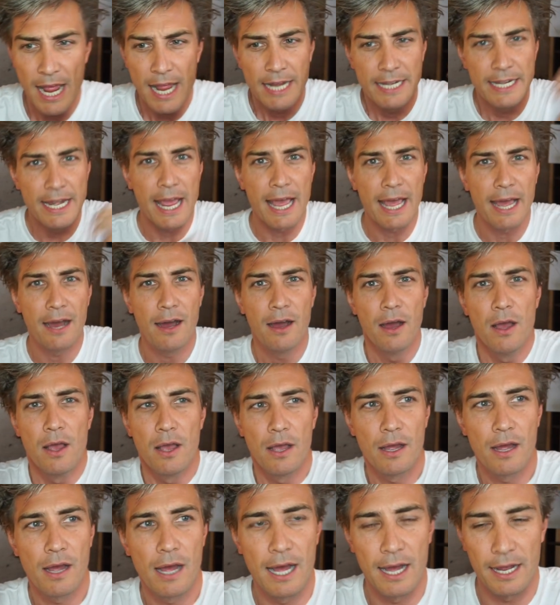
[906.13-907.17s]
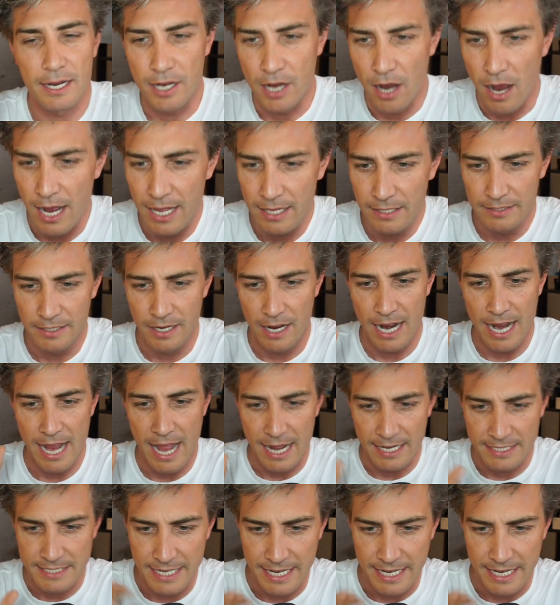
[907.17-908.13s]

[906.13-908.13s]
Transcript: Now, Kyle and I had